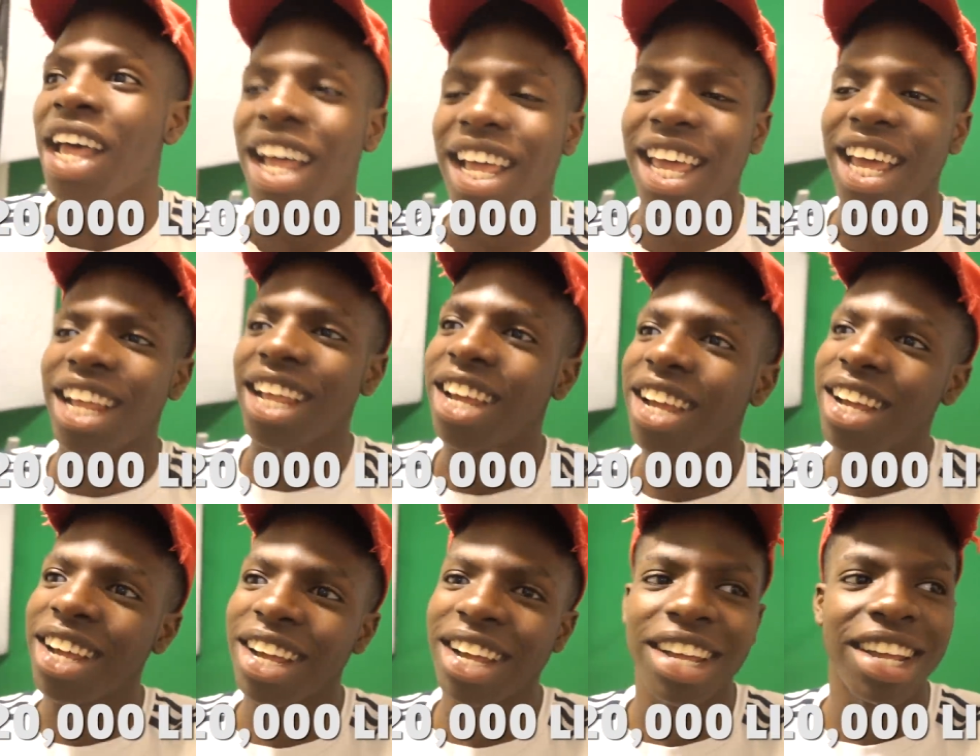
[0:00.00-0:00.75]
Okay.
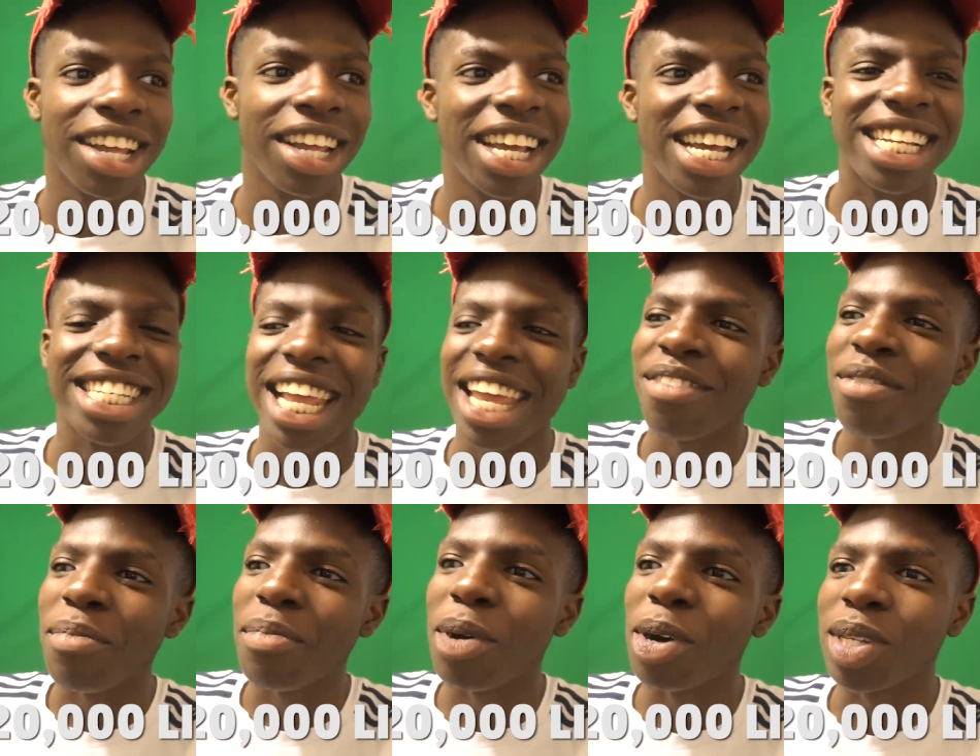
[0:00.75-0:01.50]
Is that
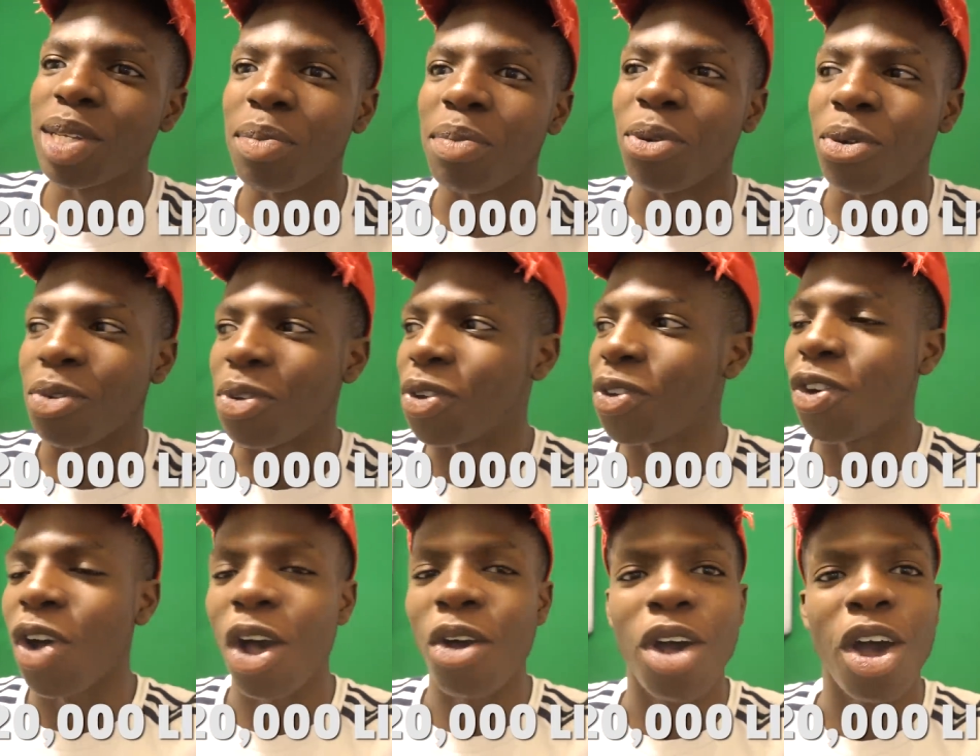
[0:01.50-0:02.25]
even possible?
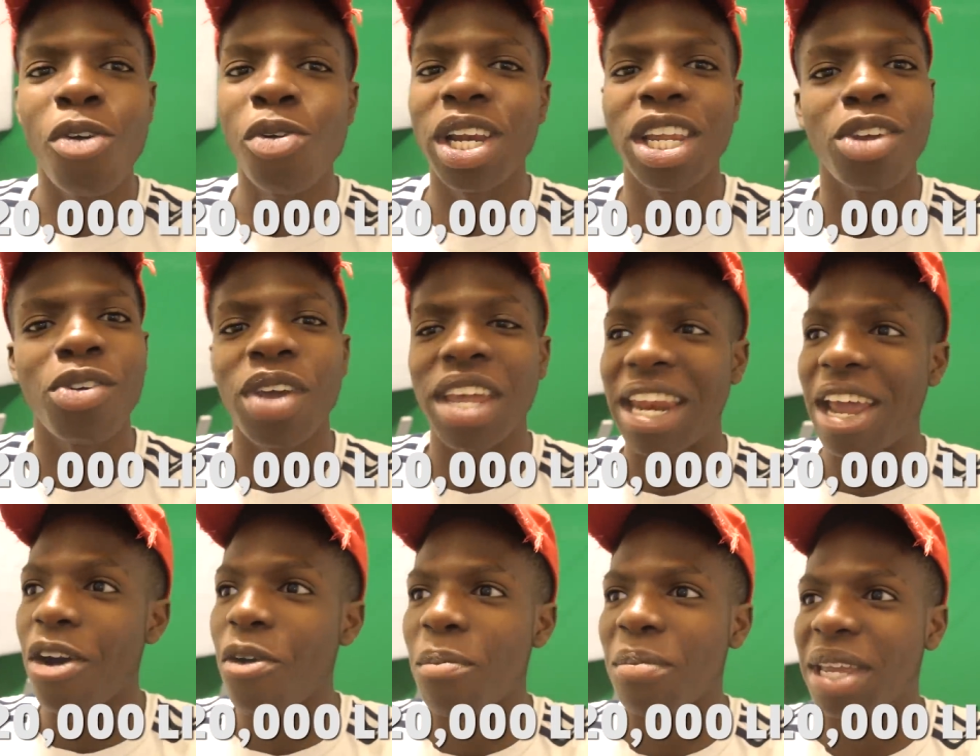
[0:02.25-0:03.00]
only you can
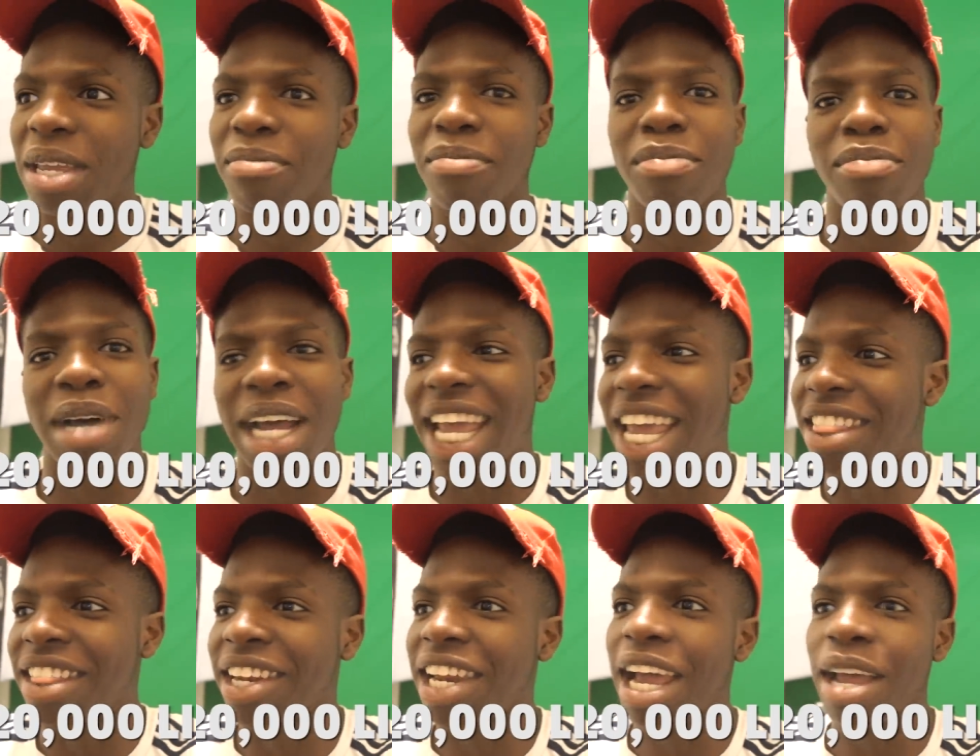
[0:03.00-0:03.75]
help me by
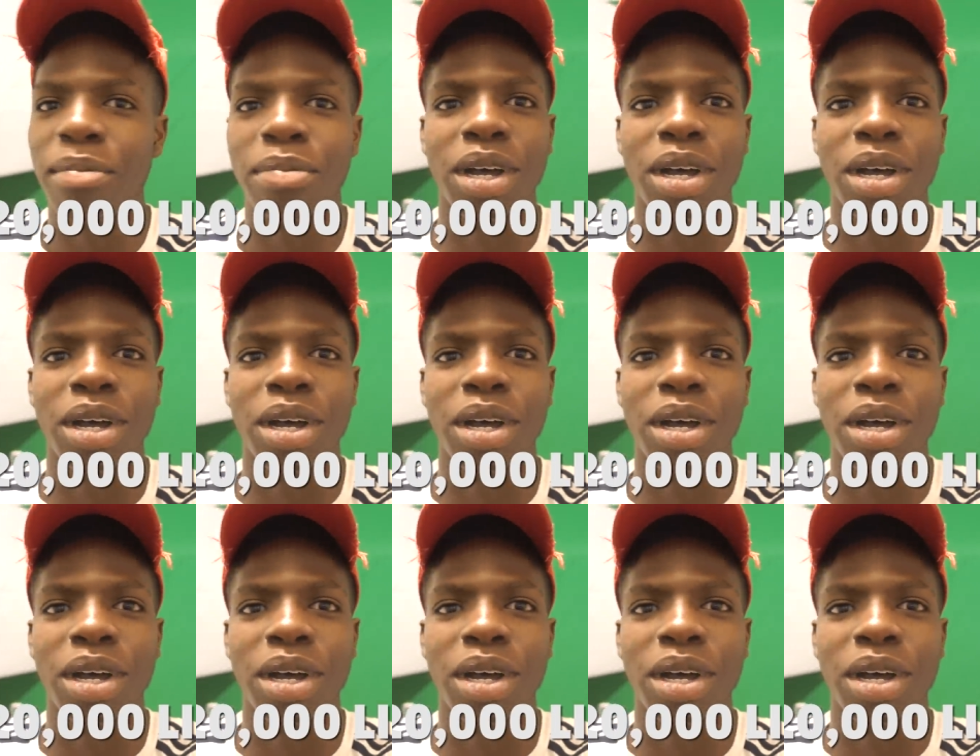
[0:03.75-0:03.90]
hitting the like